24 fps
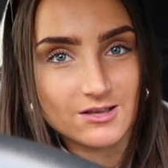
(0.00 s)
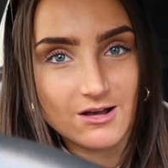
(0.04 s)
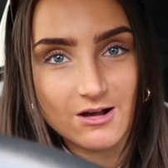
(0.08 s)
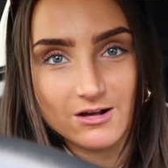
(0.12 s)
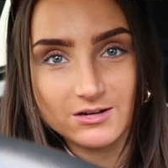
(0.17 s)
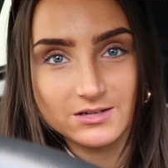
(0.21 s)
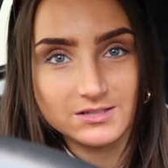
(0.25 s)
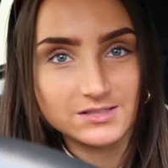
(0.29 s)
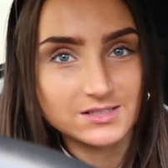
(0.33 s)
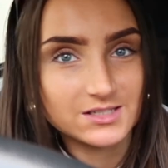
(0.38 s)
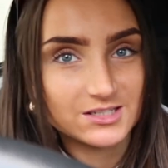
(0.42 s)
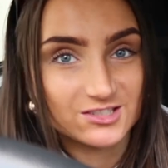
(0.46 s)

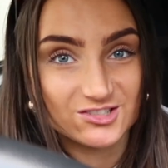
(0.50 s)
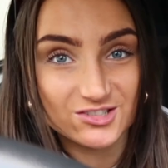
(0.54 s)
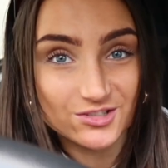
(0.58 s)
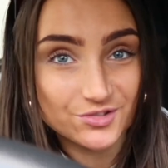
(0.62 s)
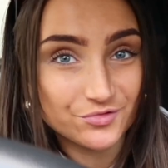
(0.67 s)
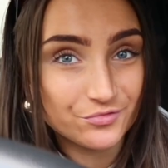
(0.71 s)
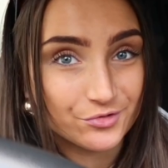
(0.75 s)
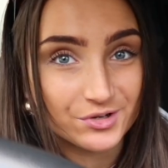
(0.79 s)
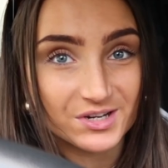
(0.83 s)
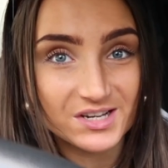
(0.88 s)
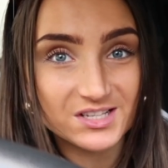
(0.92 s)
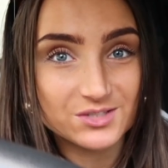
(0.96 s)
gardens. It's just
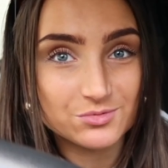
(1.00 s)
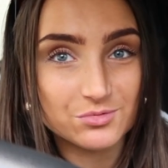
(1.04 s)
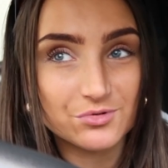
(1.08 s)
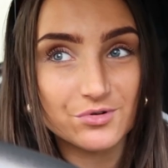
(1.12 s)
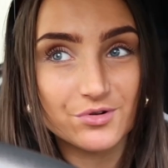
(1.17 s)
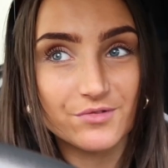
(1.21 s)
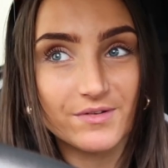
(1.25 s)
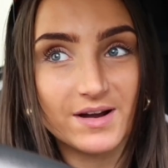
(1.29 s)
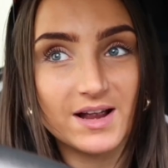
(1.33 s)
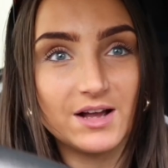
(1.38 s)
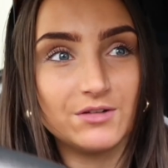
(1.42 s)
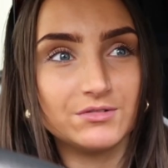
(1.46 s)
free to
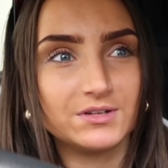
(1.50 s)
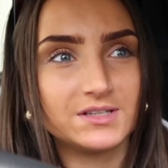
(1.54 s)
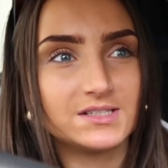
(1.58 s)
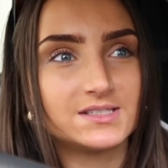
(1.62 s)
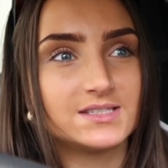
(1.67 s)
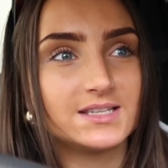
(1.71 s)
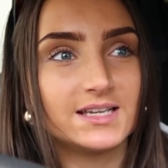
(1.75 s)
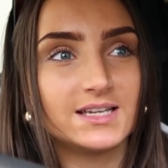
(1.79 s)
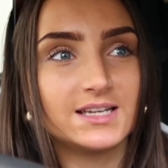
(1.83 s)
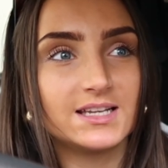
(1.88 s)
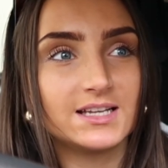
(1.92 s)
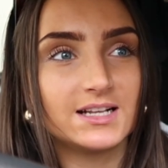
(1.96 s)
walk around. It's
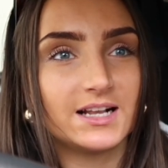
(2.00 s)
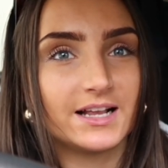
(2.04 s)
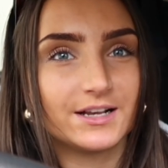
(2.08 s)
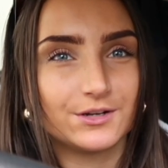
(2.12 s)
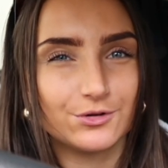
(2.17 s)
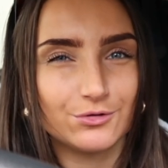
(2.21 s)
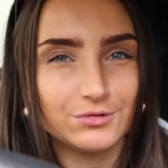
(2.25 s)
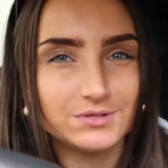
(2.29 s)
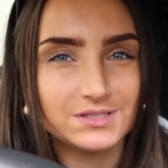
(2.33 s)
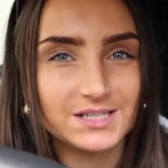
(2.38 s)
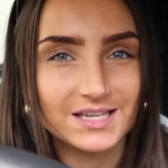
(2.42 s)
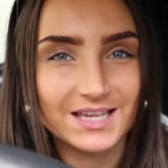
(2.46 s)
near like
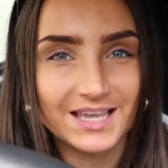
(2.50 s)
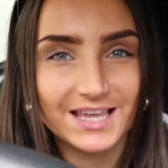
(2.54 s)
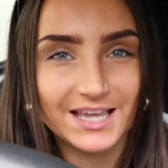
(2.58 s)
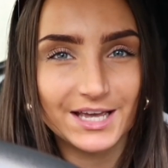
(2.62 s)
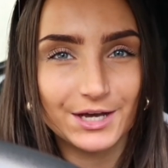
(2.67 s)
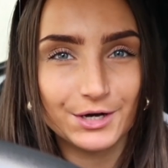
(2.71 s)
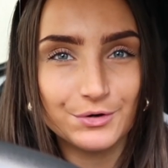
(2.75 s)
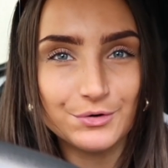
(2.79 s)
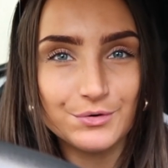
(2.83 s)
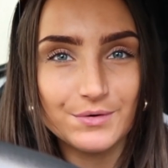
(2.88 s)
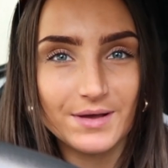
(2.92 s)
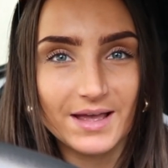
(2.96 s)
Notting
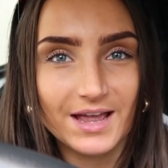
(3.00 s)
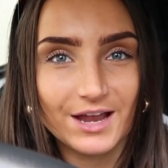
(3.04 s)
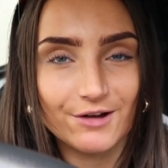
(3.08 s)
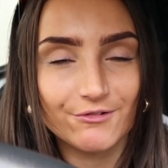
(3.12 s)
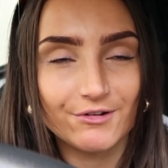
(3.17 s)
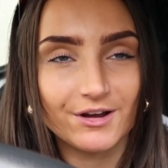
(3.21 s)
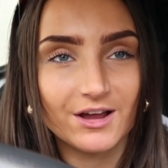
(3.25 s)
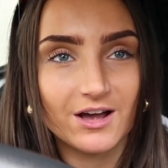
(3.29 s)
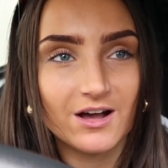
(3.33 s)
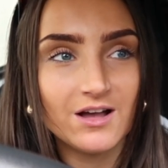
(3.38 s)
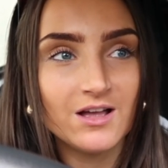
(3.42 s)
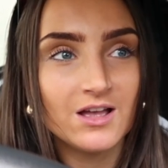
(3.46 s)
Hill
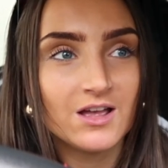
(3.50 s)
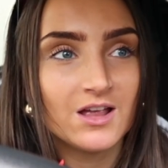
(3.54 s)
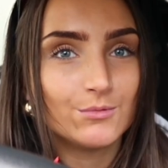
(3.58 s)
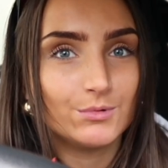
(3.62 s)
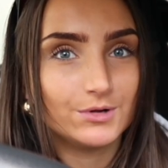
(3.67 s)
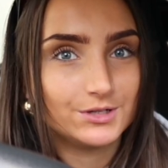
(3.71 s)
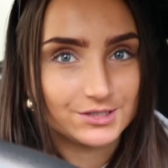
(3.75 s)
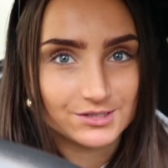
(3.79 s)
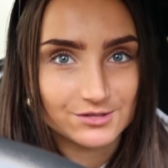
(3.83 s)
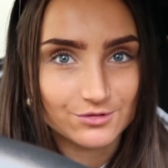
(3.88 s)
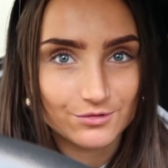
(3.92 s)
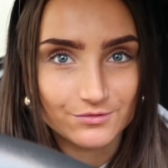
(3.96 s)
area,
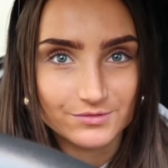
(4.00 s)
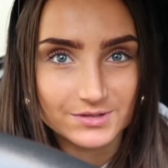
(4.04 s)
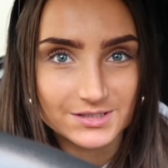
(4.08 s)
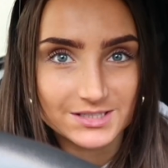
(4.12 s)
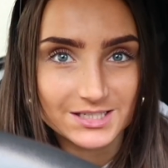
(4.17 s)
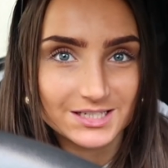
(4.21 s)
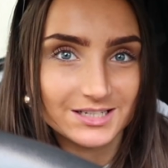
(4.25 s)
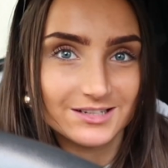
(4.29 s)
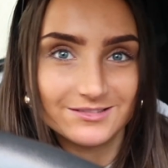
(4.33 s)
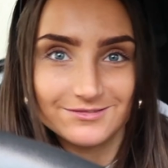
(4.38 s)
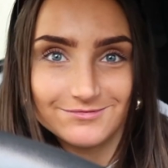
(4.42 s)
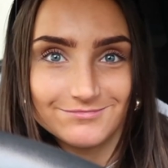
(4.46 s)
which is
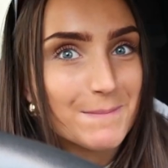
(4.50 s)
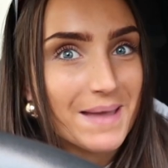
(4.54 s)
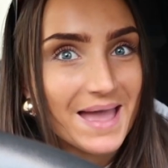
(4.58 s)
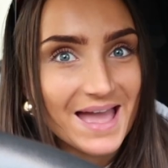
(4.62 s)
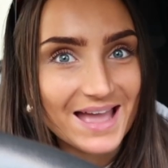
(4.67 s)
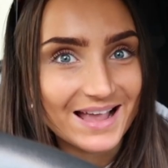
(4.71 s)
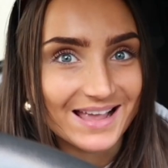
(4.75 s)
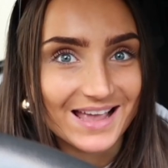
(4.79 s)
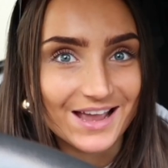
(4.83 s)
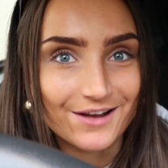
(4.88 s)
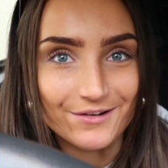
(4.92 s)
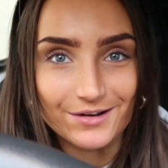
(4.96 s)
obviously
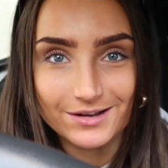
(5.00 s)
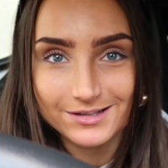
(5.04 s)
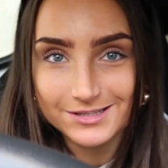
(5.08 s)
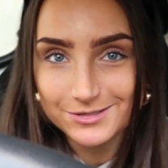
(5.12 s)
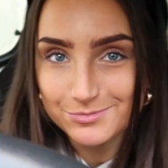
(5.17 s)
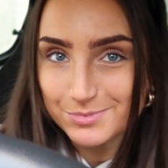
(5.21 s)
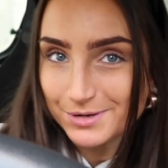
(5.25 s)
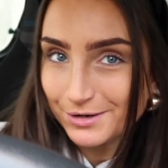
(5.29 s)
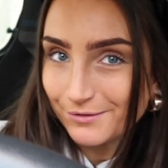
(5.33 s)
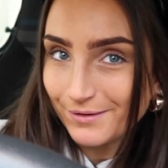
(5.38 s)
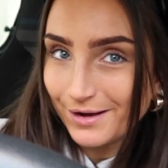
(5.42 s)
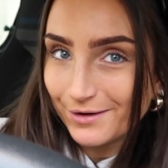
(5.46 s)
peng area
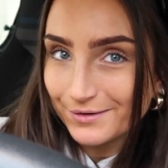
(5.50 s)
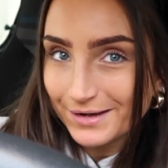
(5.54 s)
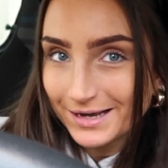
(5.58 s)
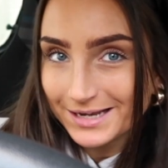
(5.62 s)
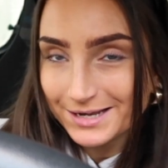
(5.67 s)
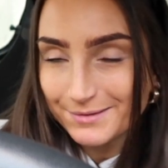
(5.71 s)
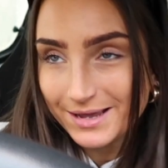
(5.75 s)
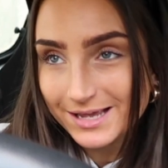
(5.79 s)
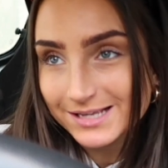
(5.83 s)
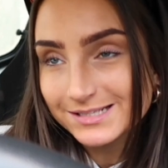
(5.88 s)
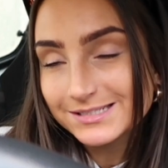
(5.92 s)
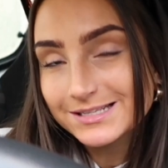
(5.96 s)
to be around.
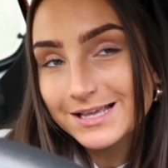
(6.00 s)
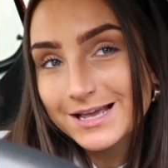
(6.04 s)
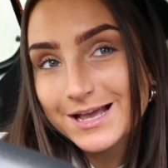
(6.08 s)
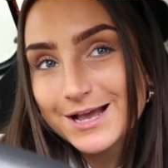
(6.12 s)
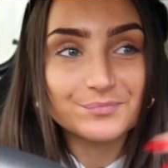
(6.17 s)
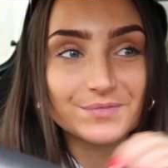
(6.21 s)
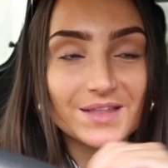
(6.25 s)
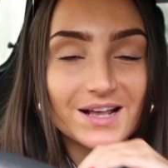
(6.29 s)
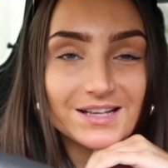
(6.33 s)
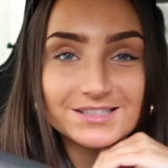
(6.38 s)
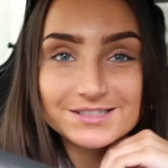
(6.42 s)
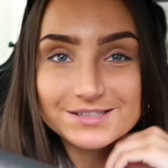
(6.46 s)
Anyways,
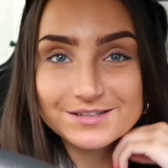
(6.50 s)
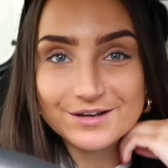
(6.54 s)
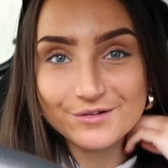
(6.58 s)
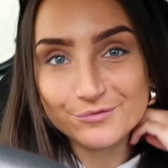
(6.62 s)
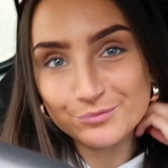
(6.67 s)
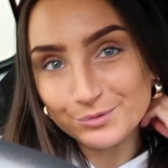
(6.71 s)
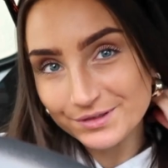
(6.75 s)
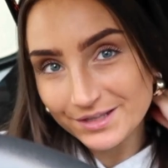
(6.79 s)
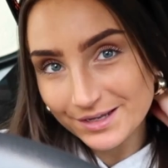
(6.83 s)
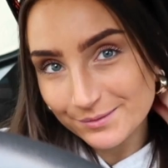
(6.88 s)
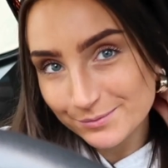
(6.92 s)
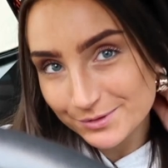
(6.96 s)
that's another
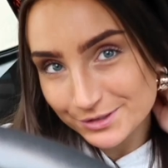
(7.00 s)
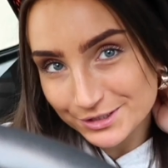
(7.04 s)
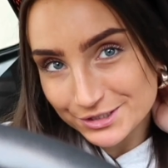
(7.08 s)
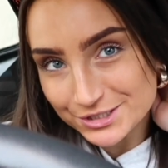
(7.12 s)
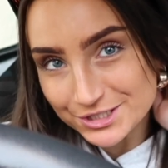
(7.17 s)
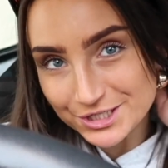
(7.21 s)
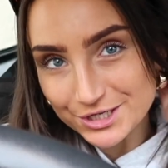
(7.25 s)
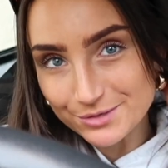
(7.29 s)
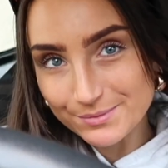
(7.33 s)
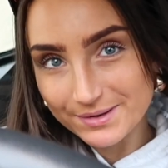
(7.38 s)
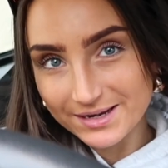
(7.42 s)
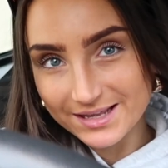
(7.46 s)
one that I'm gonna
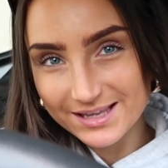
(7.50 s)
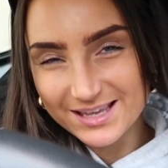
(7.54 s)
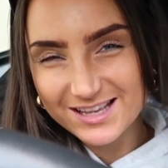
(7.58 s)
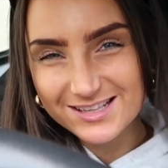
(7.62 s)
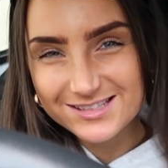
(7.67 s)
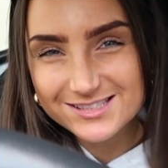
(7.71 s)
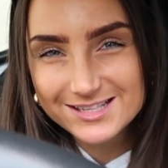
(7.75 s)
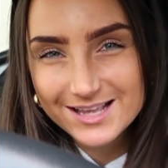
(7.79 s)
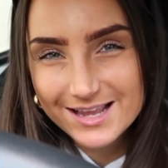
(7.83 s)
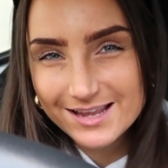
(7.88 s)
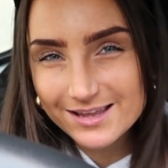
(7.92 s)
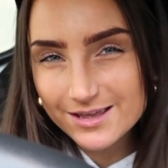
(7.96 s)
do when it
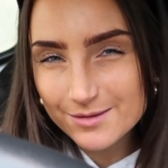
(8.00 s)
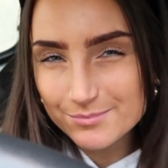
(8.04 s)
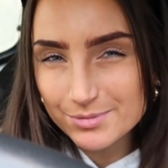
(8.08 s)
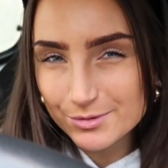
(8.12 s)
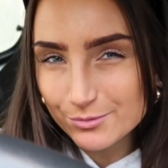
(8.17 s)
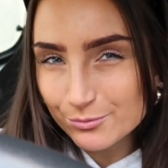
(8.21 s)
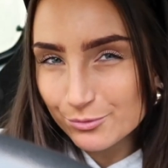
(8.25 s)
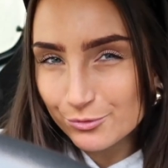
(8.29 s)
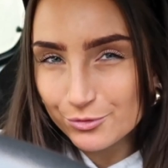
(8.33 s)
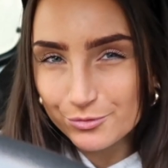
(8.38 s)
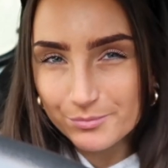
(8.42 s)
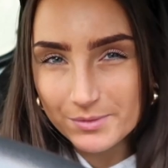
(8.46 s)
gets like a
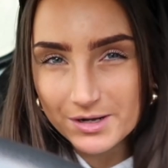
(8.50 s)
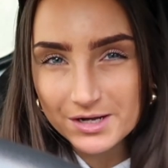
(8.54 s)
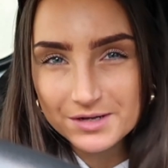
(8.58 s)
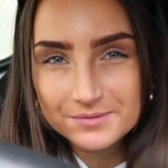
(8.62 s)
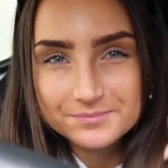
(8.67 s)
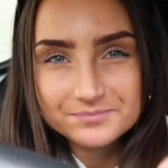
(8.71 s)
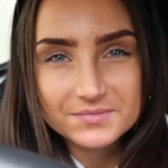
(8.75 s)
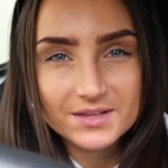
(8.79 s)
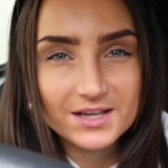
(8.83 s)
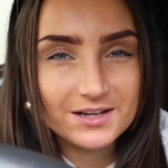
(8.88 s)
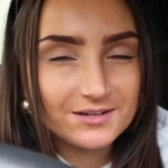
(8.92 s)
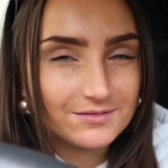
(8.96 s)
bit warmer
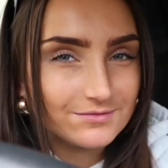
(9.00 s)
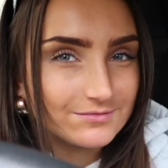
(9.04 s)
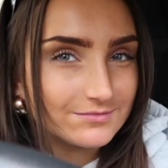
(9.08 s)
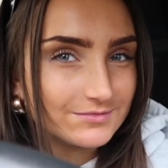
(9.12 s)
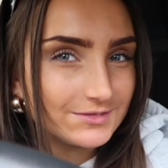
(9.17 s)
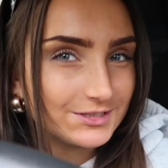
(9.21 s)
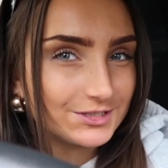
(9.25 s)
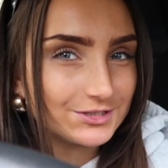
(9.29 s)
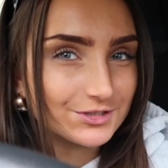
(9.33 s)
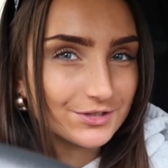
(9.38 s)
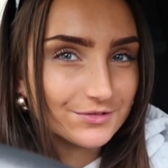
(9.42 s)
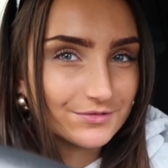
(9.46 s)
and
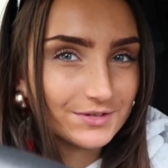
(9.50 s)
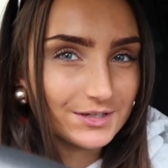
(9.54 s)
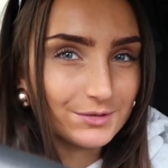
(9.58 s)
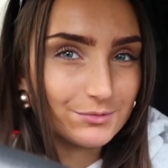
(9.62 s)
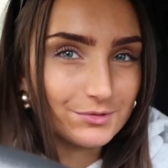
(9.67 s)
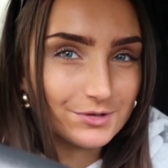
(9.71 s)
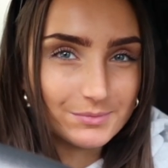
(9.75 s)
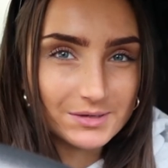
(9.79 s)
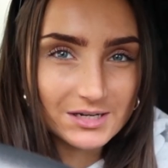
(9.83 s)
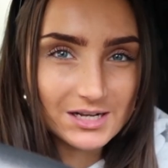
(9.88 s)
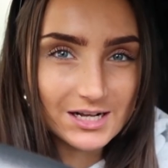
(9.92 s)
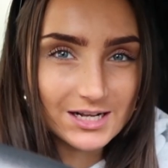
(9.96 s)
you don't really
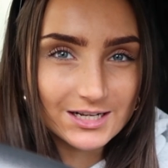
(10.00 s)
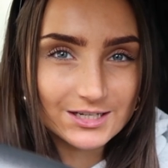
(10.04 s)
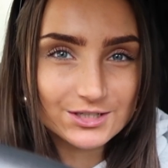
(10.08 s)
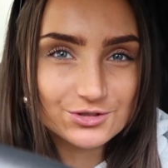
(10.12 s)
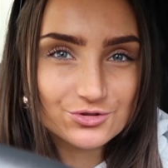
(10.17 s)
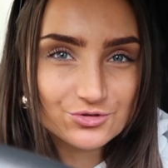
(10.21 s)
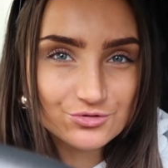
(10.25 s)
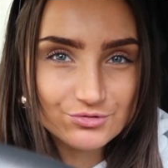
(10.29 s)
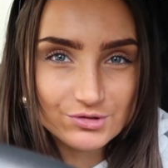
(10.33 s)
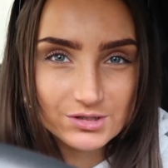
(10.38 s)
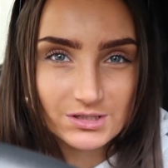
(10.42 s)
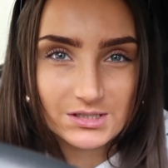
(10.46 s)
want to be like
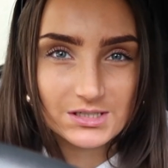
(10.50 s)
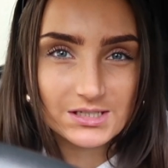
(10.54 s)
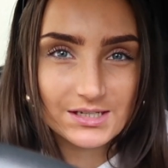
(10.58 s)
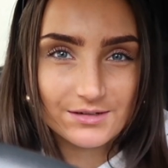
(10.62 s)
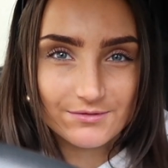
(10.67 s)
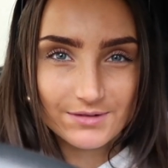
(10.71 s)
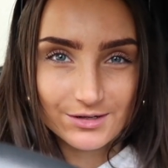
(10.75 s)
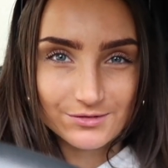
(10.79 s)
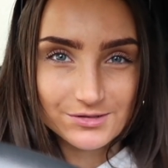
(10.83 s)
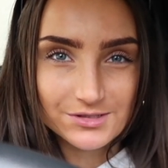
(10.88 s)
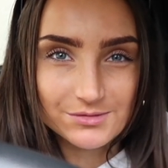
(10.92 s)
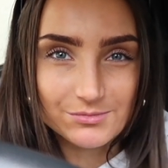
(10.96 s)

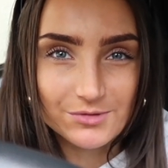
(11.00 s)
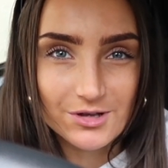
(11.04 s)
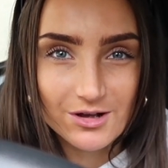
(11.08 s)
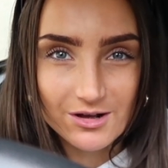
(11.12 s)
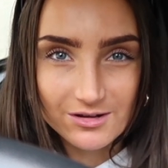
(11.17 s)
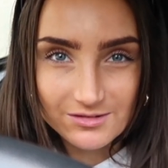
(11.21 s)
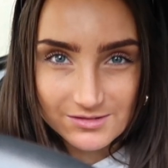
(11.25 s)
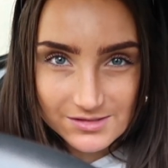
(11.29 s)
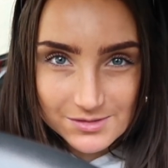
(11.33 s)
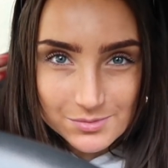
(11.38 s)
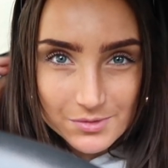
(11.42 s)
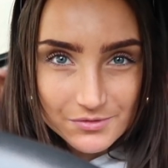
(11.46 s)
trundling around some
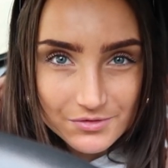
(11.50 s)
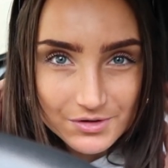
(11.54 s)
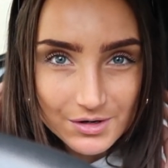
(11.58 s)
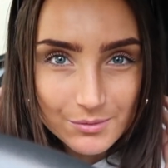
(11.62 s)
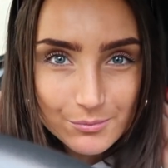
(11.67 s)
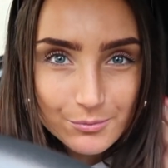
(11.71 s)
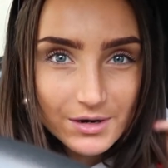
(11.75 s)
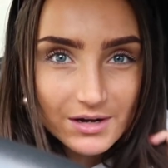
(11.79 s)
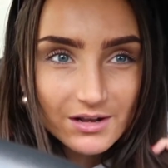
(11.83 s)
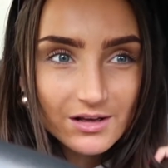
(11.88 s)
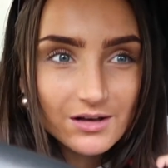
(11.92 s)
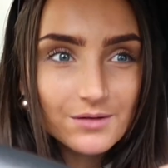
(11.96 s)
gardens with an
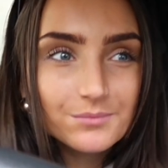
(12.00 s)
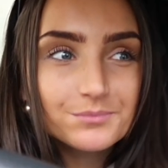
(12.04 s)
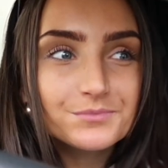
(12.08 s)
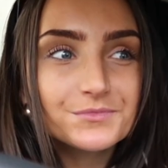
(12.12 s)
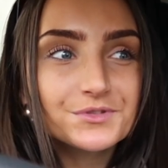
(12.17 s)
umbrella.